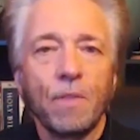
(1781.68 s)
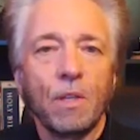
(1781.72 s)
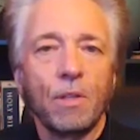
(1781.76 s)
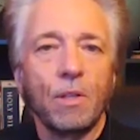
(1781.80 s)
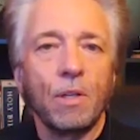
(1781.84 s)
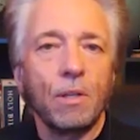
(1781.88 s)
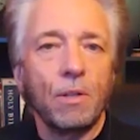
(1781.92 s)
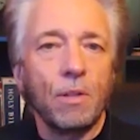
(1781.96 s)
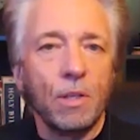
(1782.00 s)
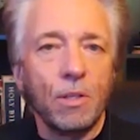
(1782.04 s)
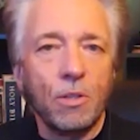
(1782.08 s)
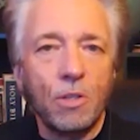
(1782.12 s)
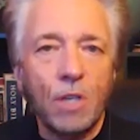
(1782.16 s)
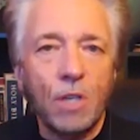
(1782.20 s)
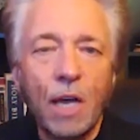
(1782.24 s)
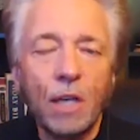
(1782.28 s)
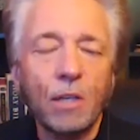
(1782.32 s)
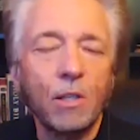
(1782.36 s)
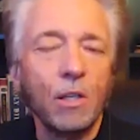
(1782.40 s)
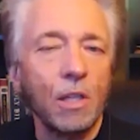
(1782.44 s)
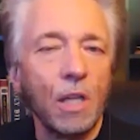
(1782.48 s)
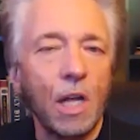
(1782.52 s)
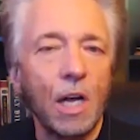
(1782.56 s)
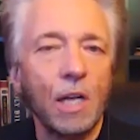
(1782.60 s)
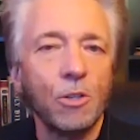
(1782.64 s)
the
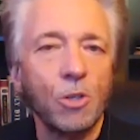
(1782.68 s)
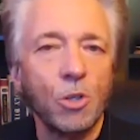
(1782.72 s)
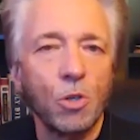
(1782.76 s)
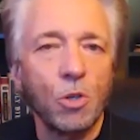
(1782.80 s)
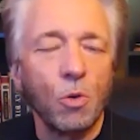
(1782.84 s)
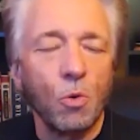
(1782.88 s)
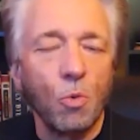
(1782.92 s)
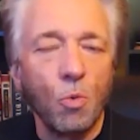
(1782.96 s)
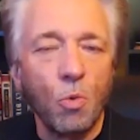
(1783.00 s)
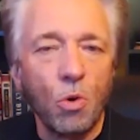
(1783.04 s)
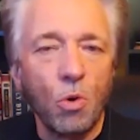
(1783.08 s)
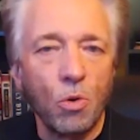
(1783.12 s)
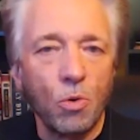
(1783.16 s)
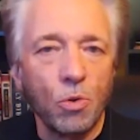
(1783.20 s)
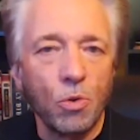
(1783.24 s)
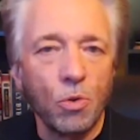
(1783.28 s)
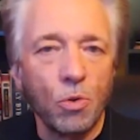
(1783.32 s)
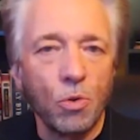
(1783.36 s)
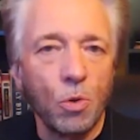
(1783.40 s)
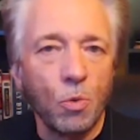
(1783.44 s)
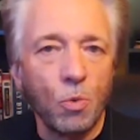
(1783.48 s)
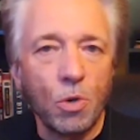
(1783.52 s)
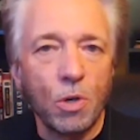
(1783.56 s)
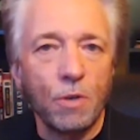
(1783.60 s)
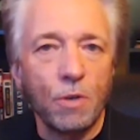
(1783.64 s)
technological world that
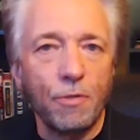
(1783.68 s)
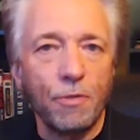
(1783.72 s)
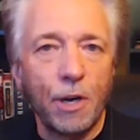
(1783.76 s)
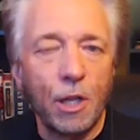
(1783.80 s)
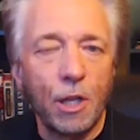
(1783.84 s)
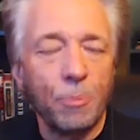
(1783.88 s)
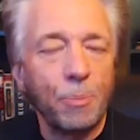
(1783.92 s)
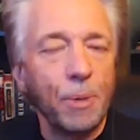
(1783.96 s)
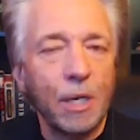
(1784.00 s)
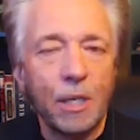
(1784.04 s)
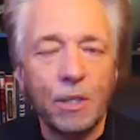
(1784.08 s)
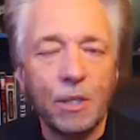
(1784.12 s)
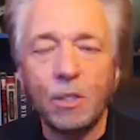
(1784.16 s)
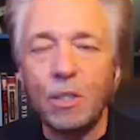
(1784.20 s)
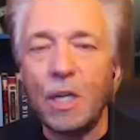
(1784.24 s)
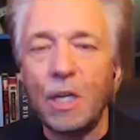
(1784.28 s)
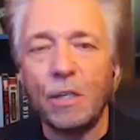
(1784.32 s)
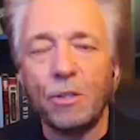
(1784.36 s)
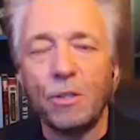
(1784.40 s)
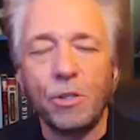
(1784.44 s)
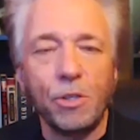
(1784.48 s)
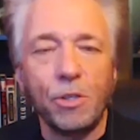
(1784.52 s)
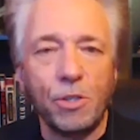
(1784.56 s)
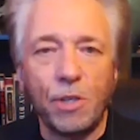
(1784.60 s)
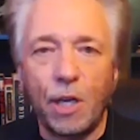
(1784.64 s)
we're developing, it's not
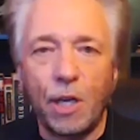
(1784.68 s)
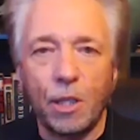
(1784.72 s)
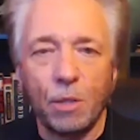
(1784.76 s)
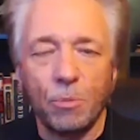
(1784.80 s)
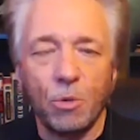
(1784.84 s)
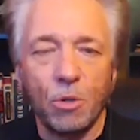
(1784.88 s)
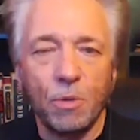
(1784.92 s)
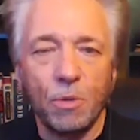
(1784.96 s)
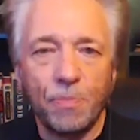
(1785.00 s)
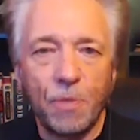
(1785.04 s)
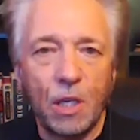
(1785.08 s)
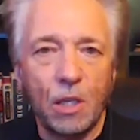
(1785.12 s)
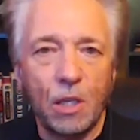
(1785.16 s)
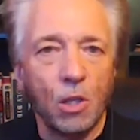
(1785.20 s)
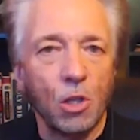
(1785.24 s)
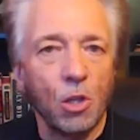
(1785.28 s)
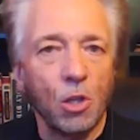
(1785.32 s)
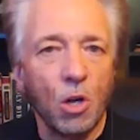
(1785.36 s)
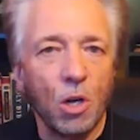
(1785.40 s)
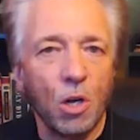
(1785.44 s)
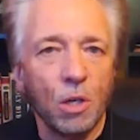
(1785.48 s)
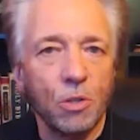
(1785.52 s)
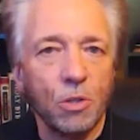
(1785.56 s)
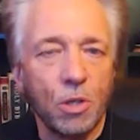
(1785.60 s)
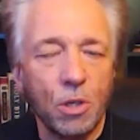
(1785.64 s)
sustainable in the
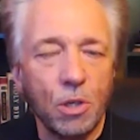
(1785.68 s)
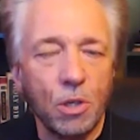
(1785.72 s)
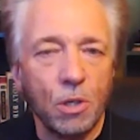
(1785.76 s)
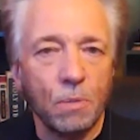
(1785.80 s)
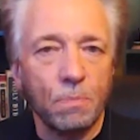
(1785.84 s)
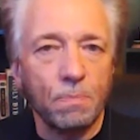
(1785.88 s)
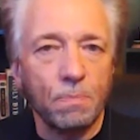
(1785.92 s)
long term.